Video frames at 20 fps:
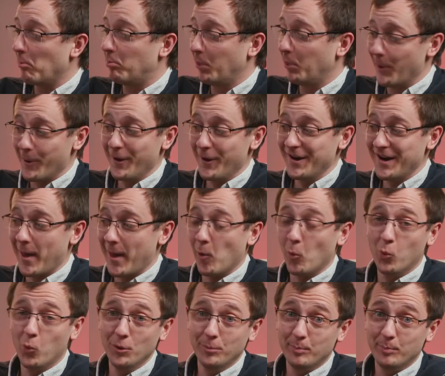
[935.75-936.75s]
But it
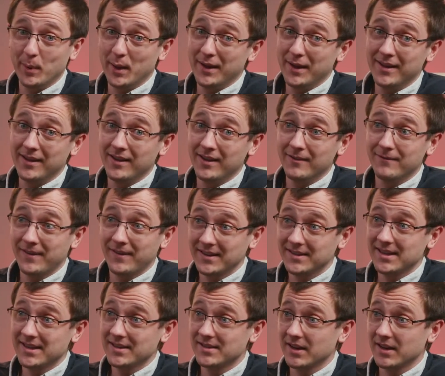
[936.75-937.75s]
would be
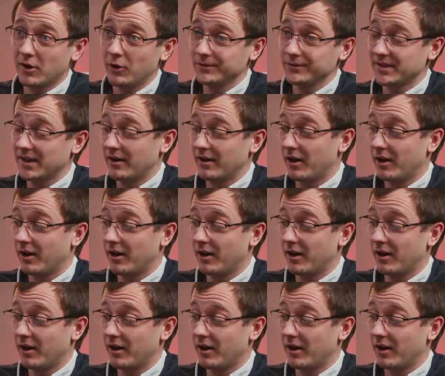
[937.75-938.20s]
fantastic content.